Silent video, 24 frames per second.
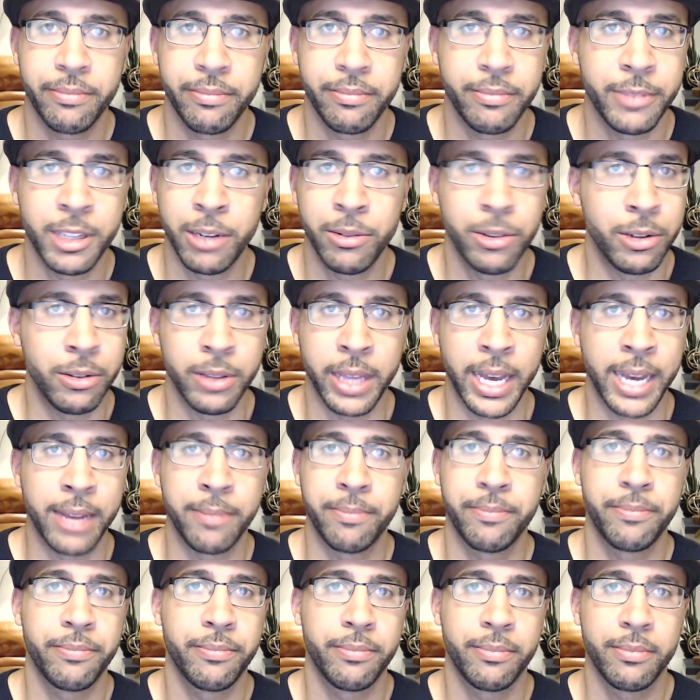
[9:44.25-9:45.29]
Don't do that.
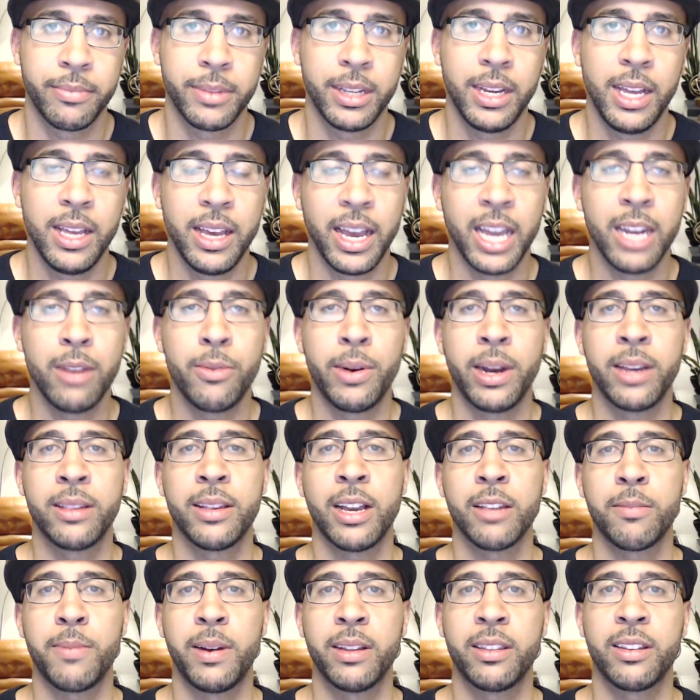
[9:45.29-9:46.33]
Anyways,
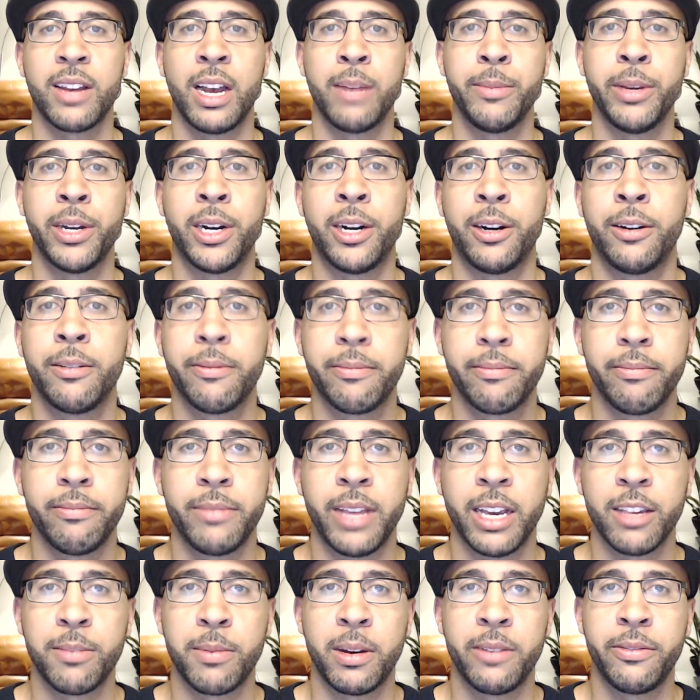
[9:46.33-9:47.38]
that's my time, y'all.
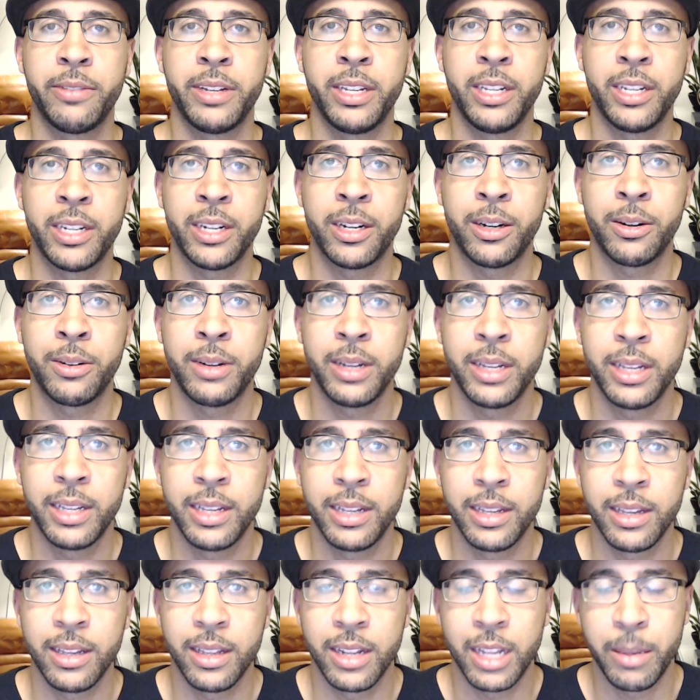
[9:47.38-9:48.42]
That's my video.
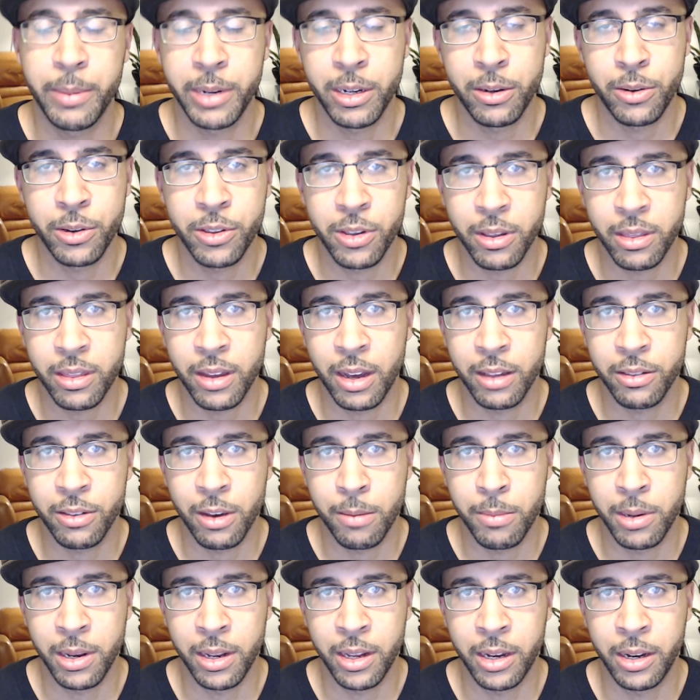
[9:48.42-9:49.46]
Let me know what your thoughts are
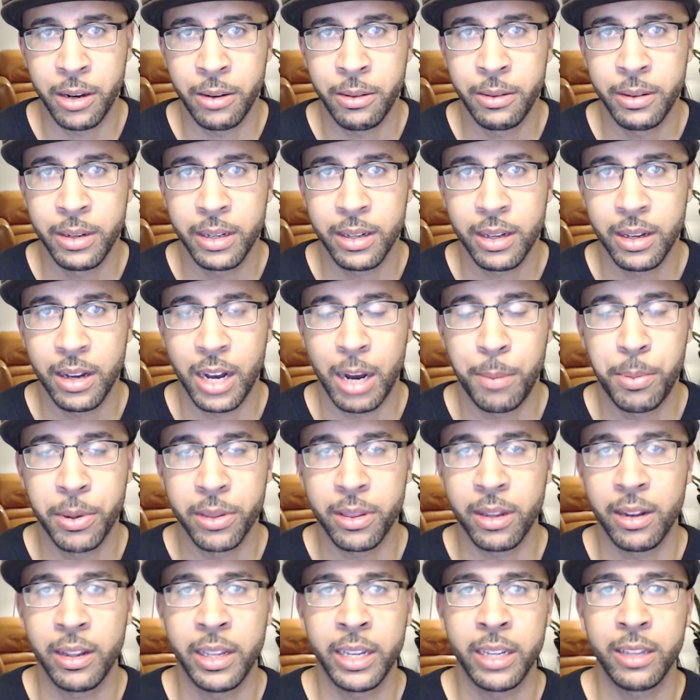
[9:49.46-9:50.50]
below. I'll put
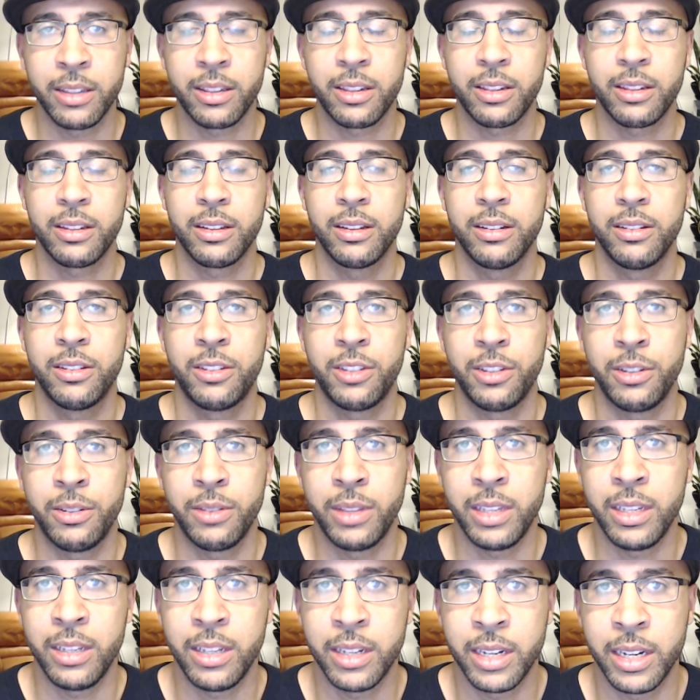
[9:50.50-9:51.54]
the links to
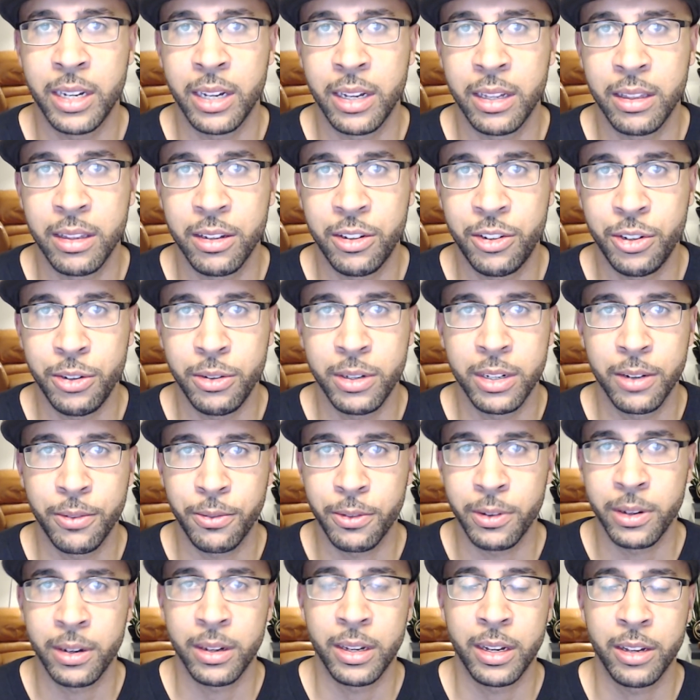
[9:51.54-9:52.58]
the 2
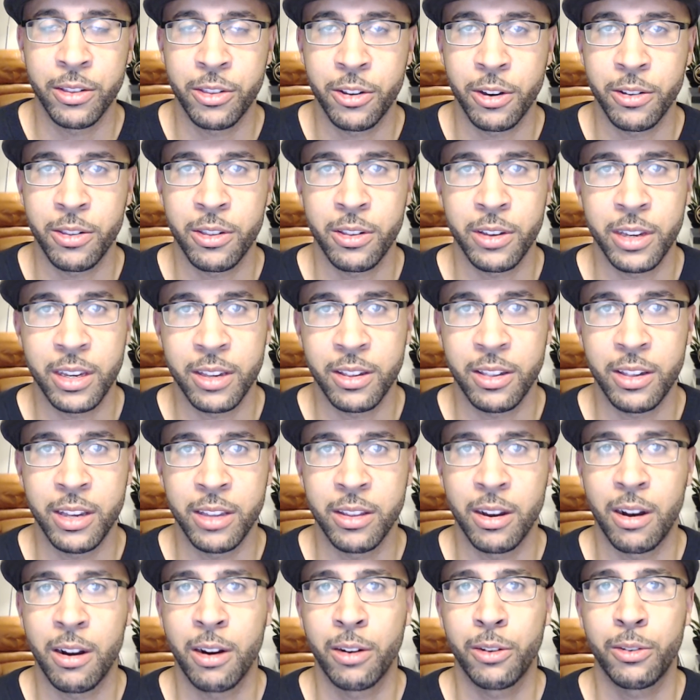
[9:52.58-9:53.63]
different churches so you can see
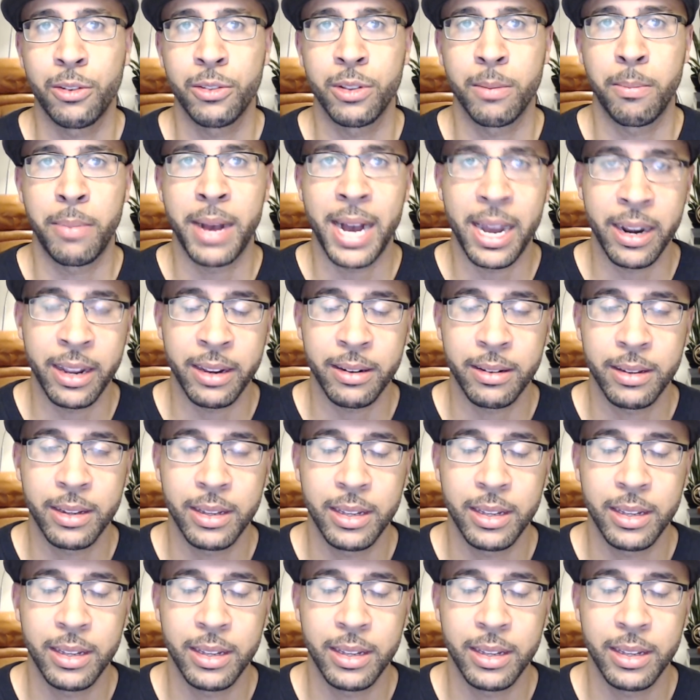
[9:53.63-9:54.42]
the articles about it.